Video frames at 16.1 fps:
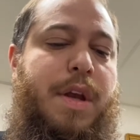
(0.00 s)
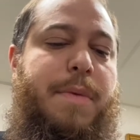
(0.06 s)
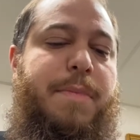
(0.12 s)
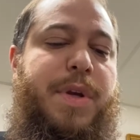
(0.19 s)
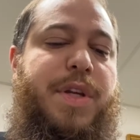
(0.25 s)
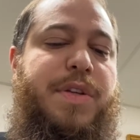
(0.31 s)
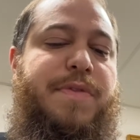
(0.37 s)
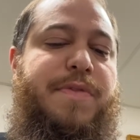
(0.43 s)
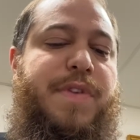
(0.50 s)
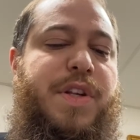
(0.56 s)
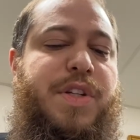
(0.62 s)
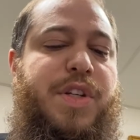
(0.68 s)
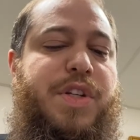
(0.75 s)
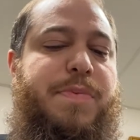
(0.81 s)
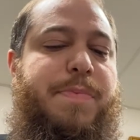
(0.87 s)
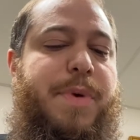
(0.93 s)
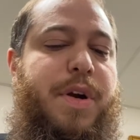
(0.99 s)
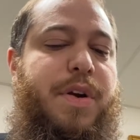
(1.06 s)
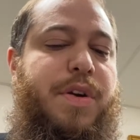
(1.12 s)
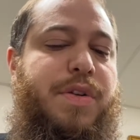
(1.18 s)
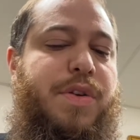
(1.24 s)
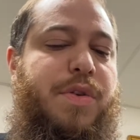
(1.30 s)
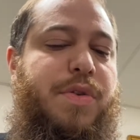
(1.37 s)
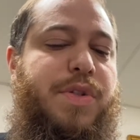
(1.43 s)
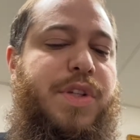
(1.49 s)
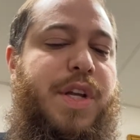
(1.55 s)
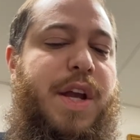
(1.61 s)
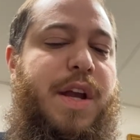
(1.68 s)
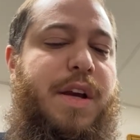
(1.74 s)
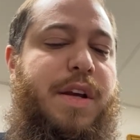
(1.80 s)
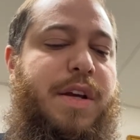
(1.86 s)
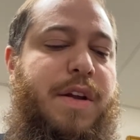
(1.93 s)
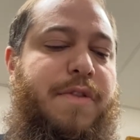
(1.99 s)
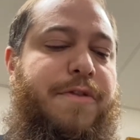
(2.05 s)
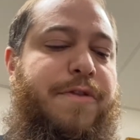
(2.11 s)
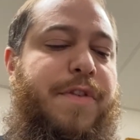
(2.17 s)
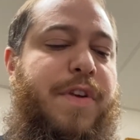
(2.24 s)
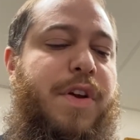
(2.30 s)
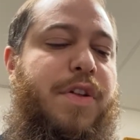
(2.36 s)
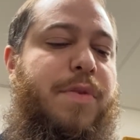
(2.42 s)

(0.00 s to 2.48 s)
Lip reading: Because of this experience, Hosea can feel